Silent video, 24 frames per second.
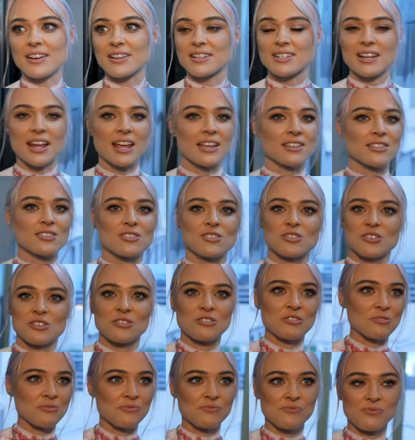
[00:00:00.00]
It takes
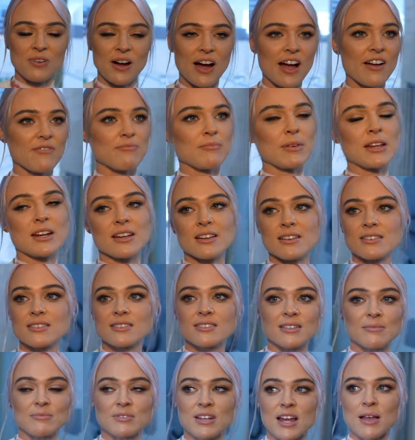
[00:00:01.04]
2-5 minutes,
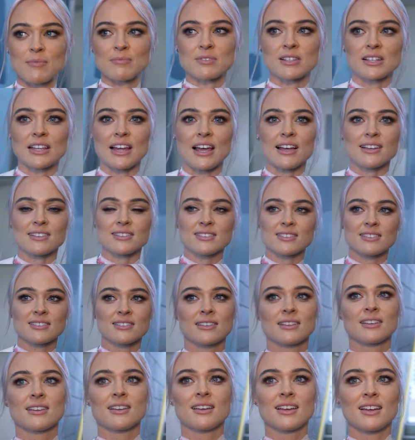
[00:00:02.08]
sometimes less.
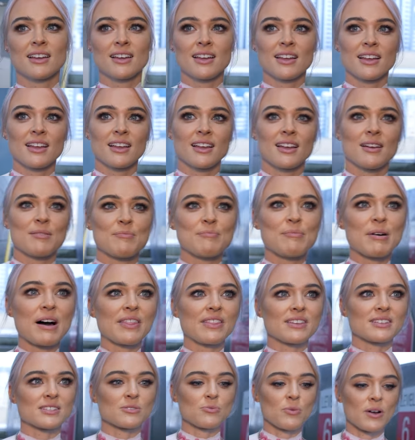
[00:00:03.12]
But
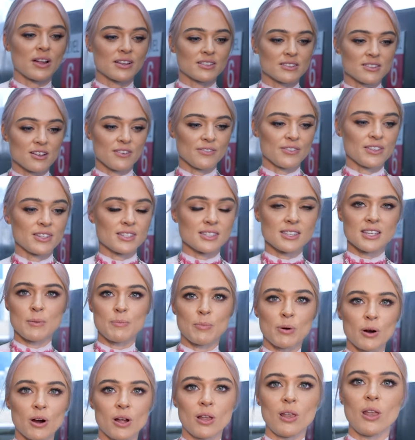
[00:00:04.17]
this one's obviously
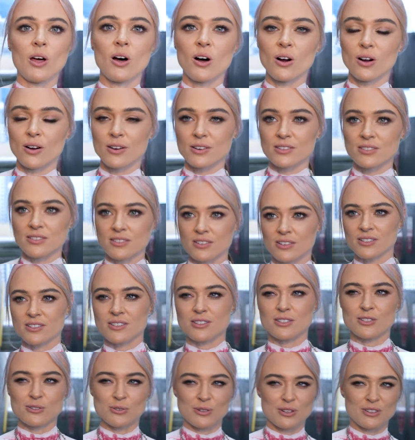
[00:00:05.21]
prolonged because
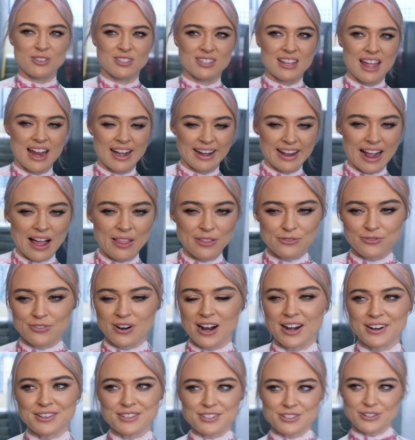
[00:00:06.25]
you're sort of standing out the
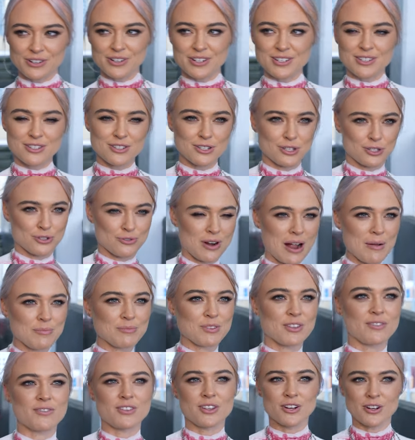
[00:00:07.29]
front. It's not as
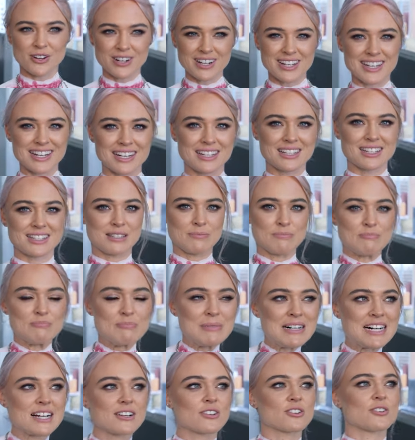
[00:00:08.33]
disruptive. You're not getting as
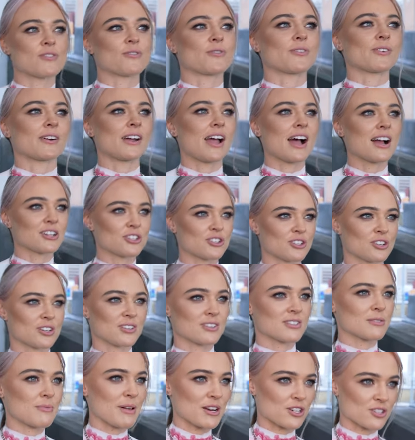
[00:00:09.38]
much of a reaction,
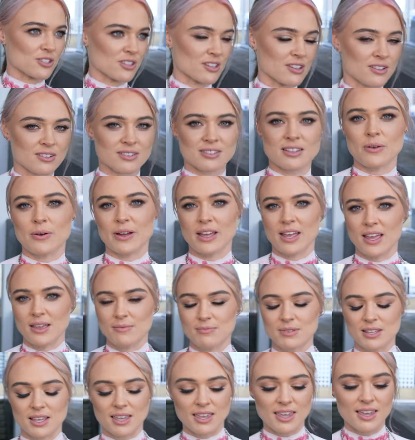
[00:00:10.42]
especially because there were
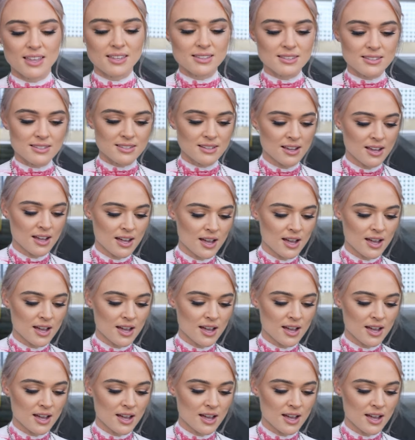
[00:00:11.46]
heaps of kids.